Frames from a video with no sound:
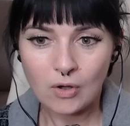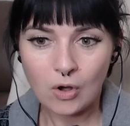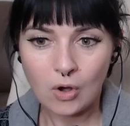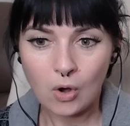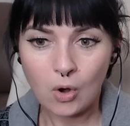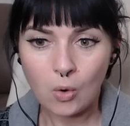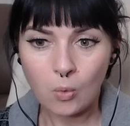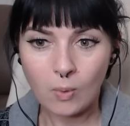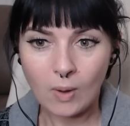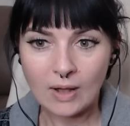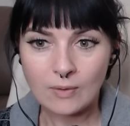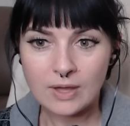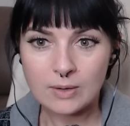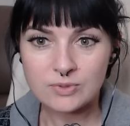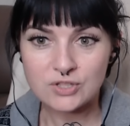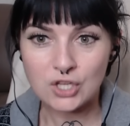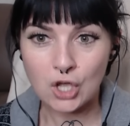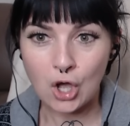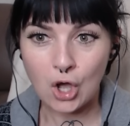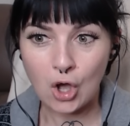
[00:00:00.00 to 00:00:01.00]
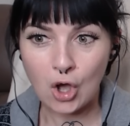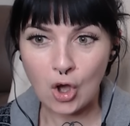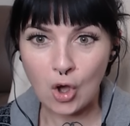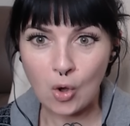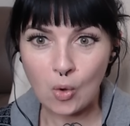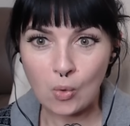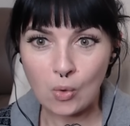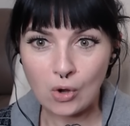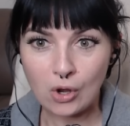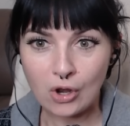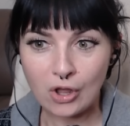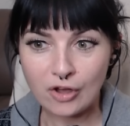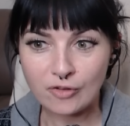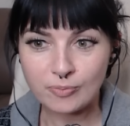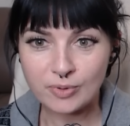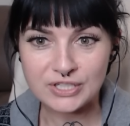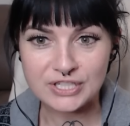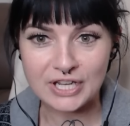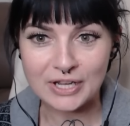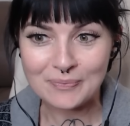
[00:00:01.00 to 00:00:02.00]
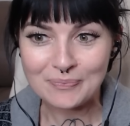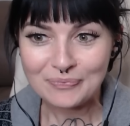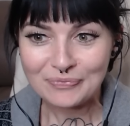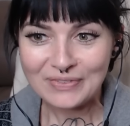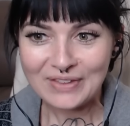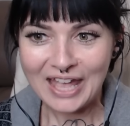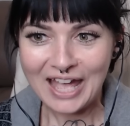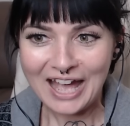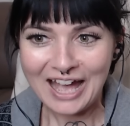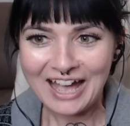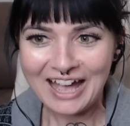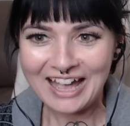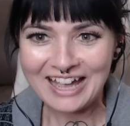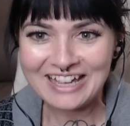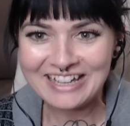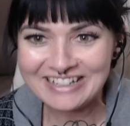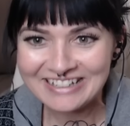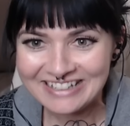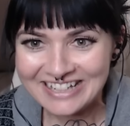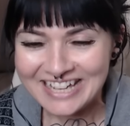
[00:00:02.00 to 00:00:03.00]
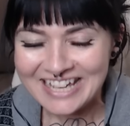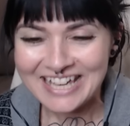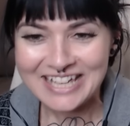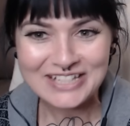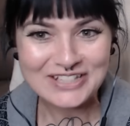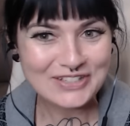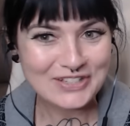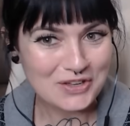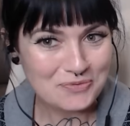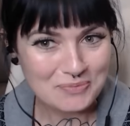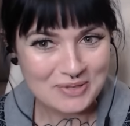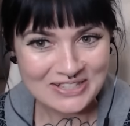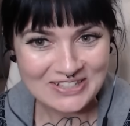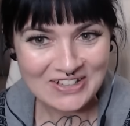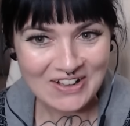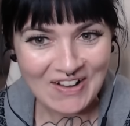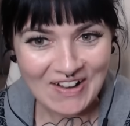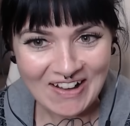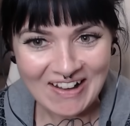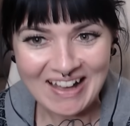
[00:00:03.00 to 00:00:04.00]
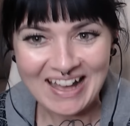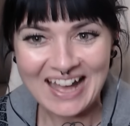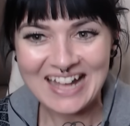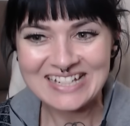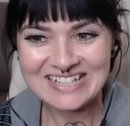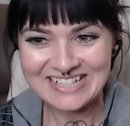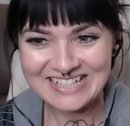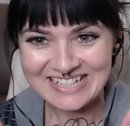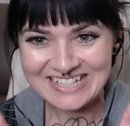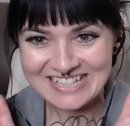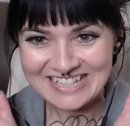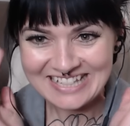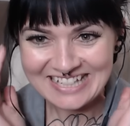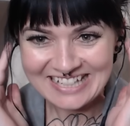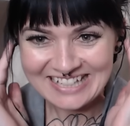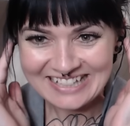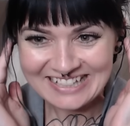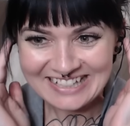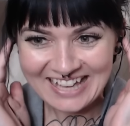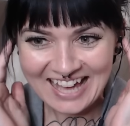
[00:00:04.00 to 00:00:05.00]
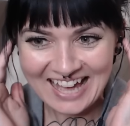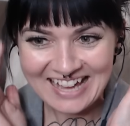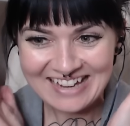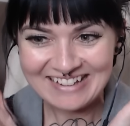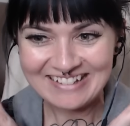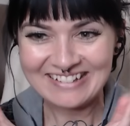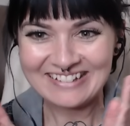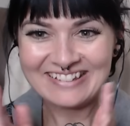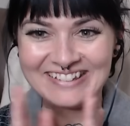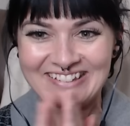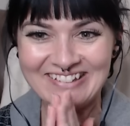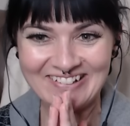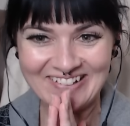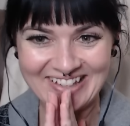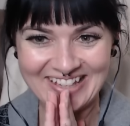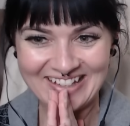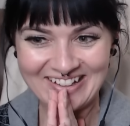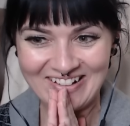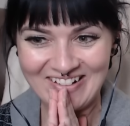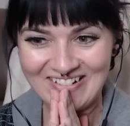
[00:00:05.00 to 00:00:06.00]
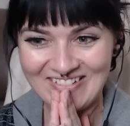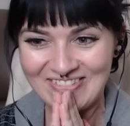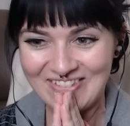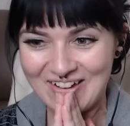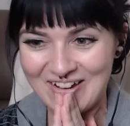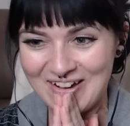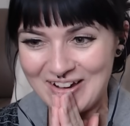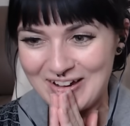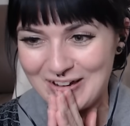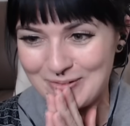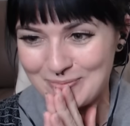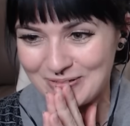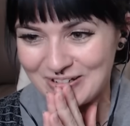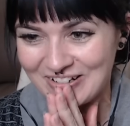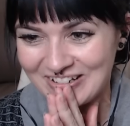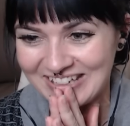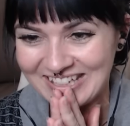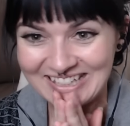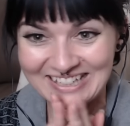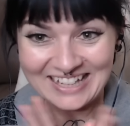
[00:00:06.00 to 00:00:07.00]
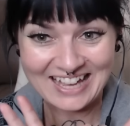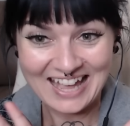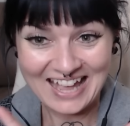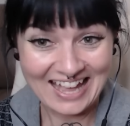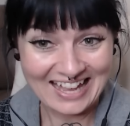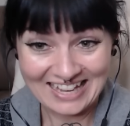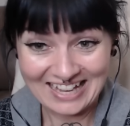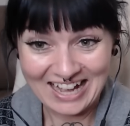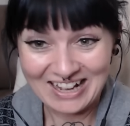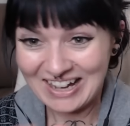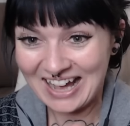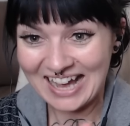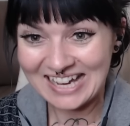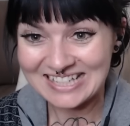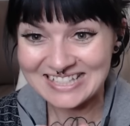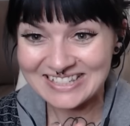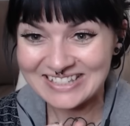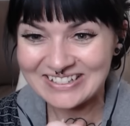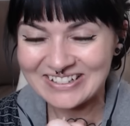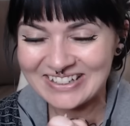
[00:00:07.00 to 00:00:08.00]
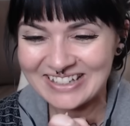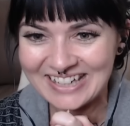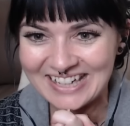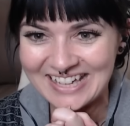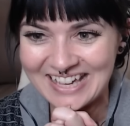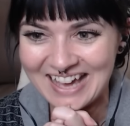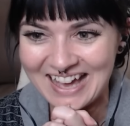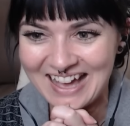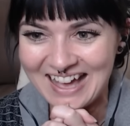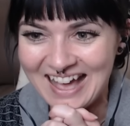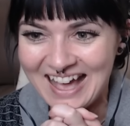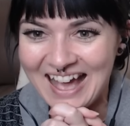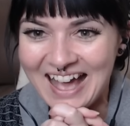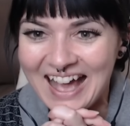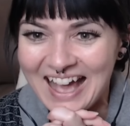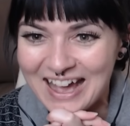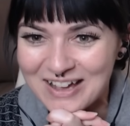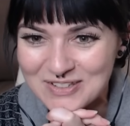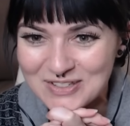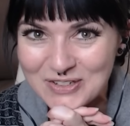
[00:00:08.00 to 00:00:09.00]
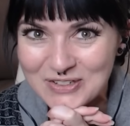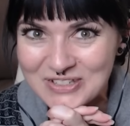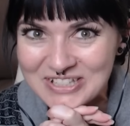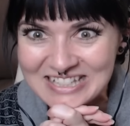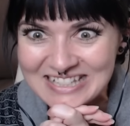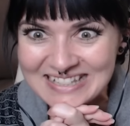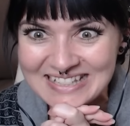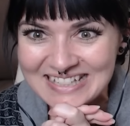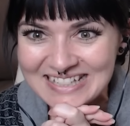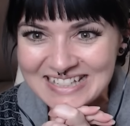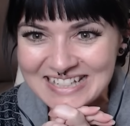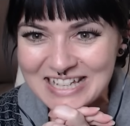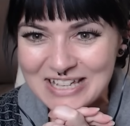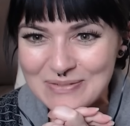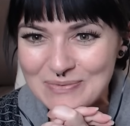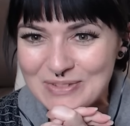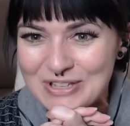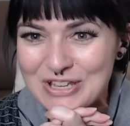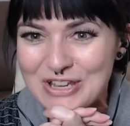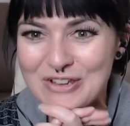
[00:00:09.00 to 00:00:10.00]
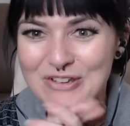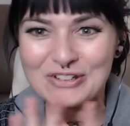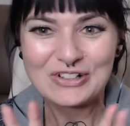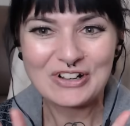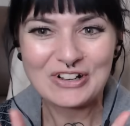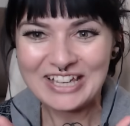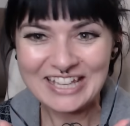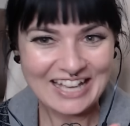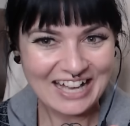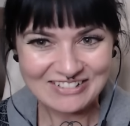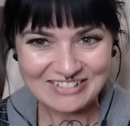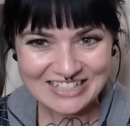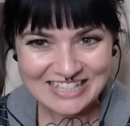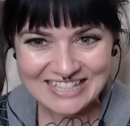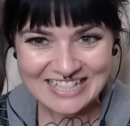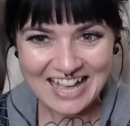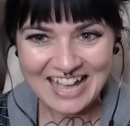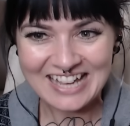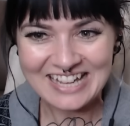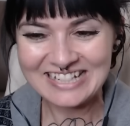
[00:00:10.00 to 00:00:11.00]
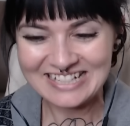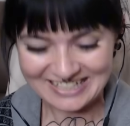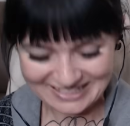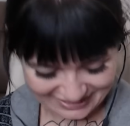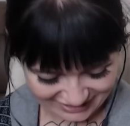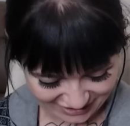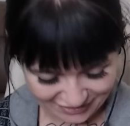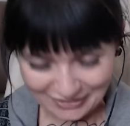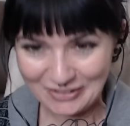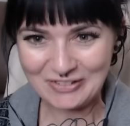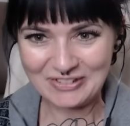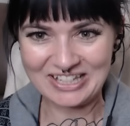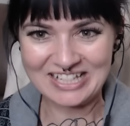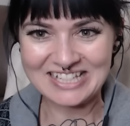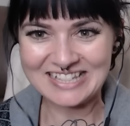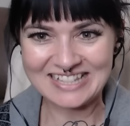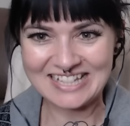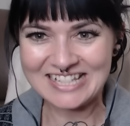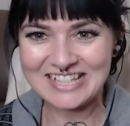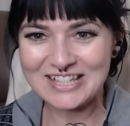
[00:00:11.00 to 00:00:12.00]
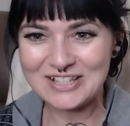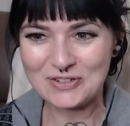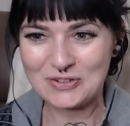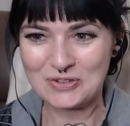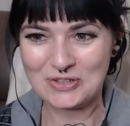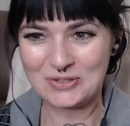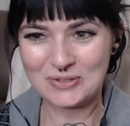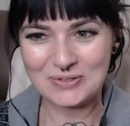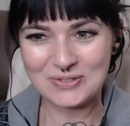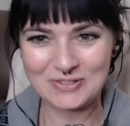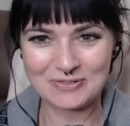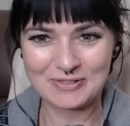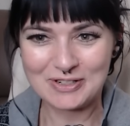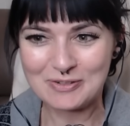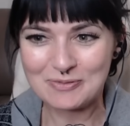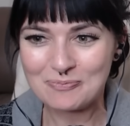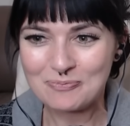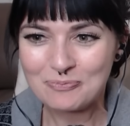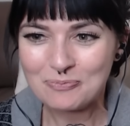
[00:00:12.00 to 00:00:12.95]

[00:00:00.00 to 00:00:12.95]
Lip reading: Oh wow, that was a whole lot of butter. It's so bizarre actually seeing Kent cooking on the hob, cooking at his cooker here. I'm so used to seeing him cooking outside, so oh, this is unusual.